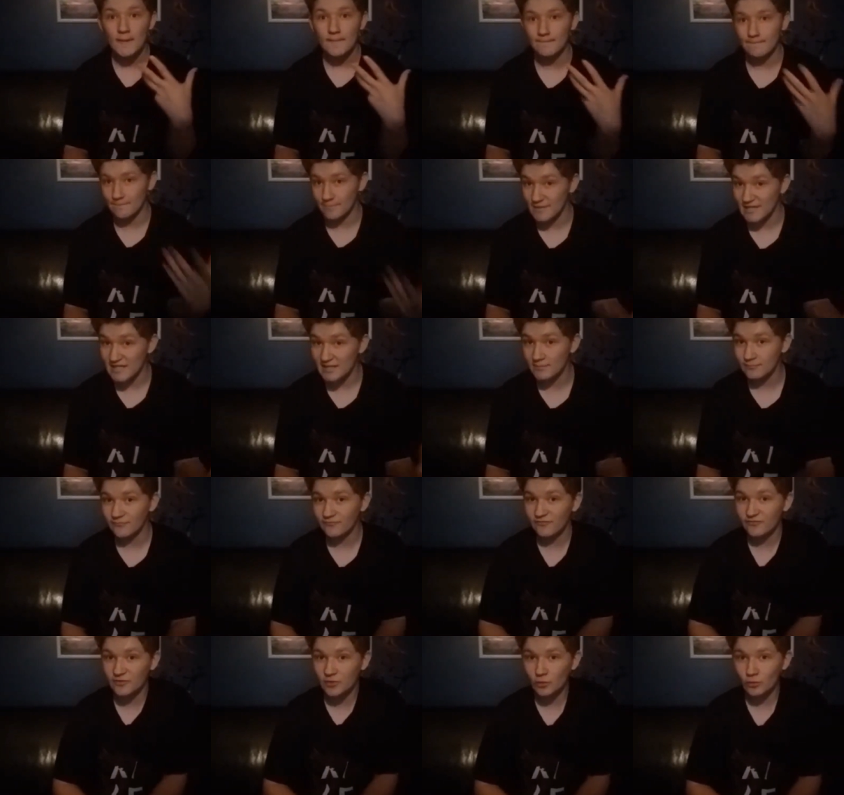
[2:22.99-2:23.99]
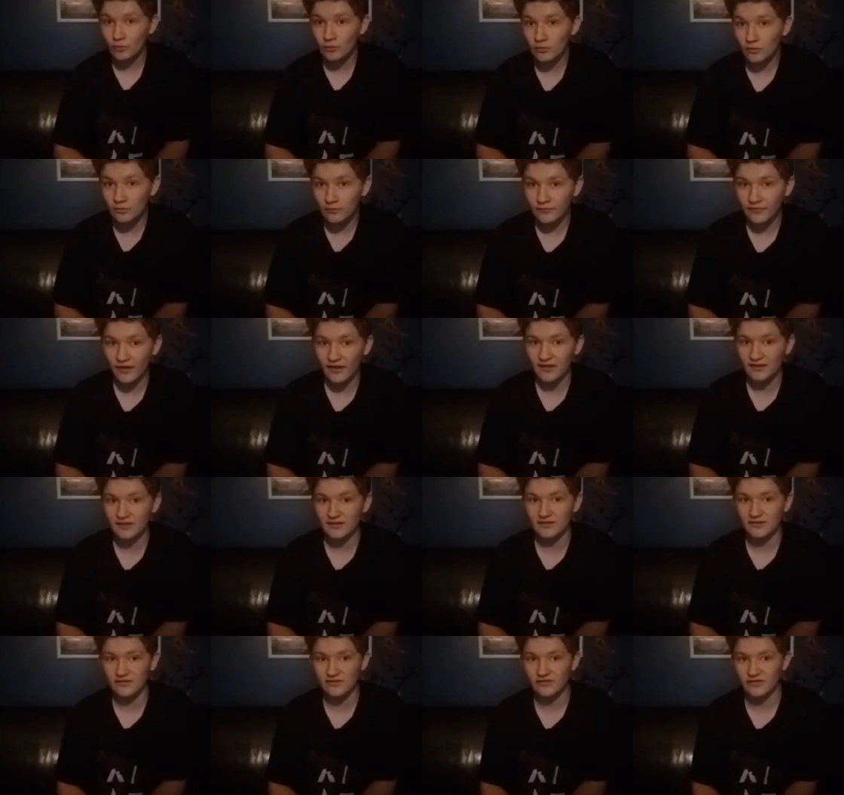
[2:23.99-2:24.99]
meme fuel that
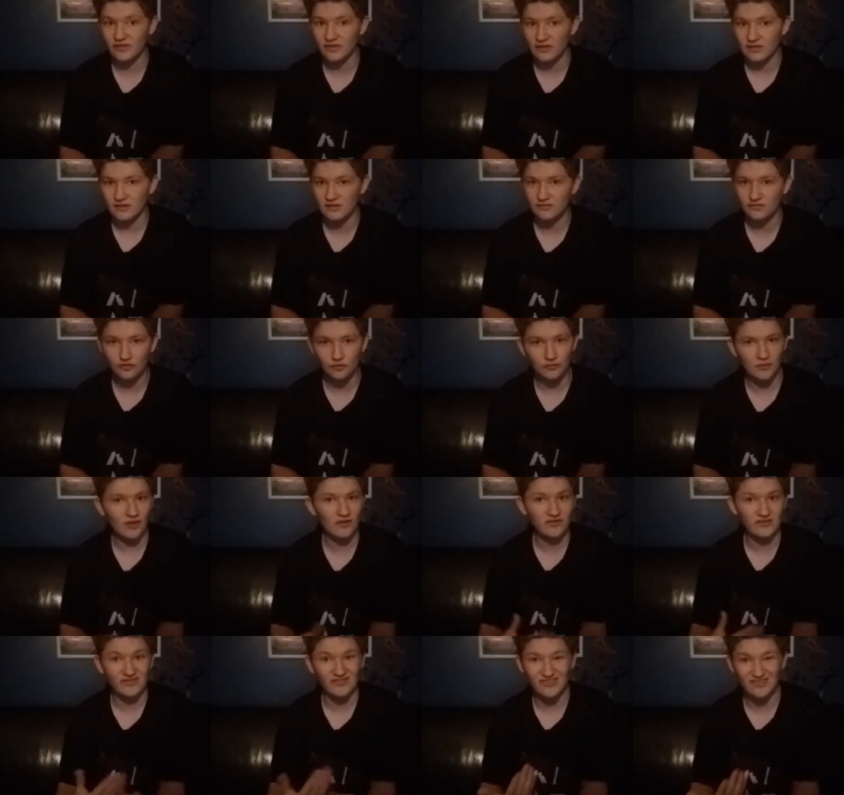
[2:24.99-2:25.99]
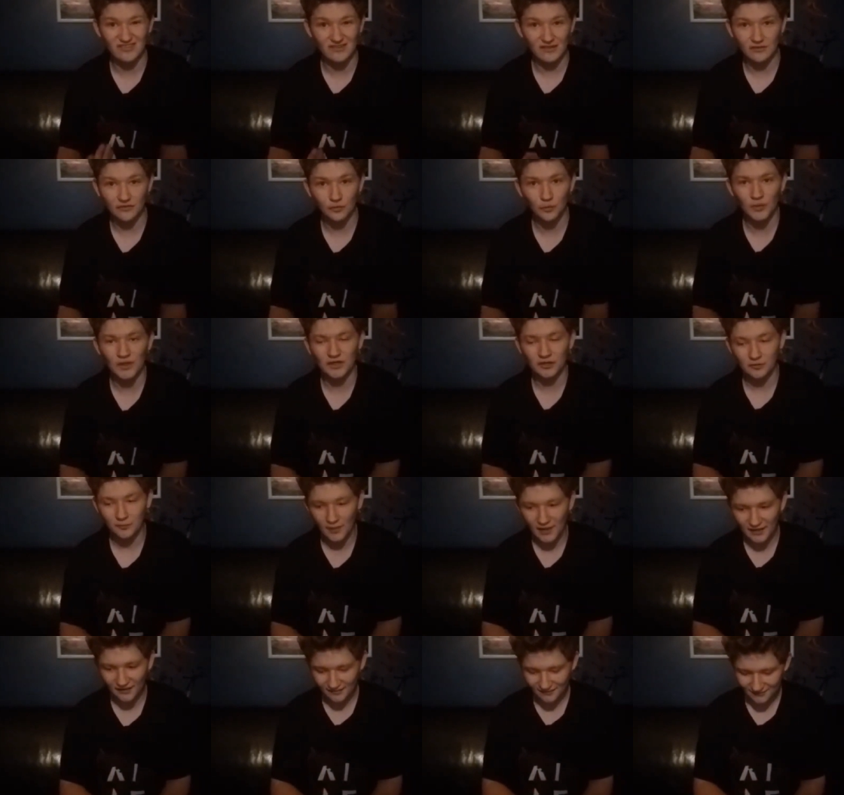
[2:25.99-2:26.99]
is the two thousand six Wicker
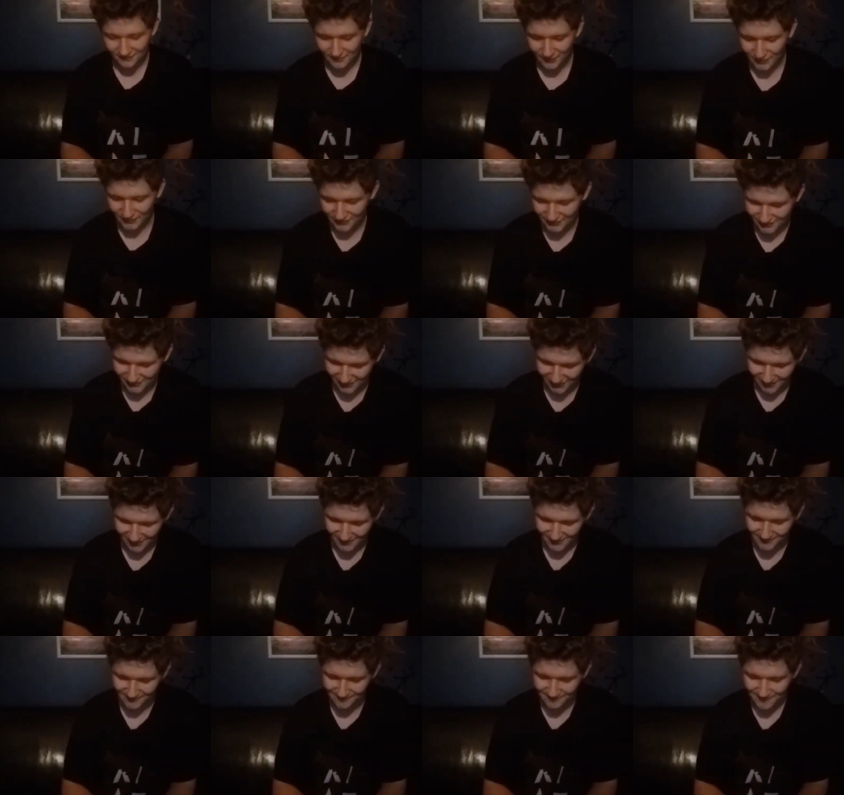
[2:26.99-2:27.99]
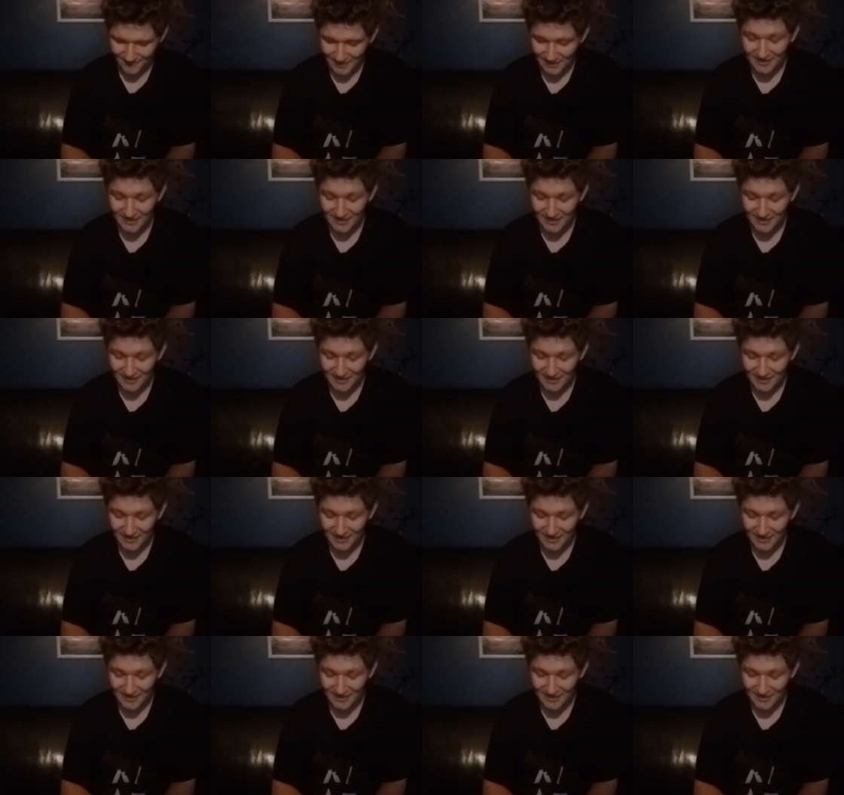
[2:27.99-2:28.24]
Man, but, um...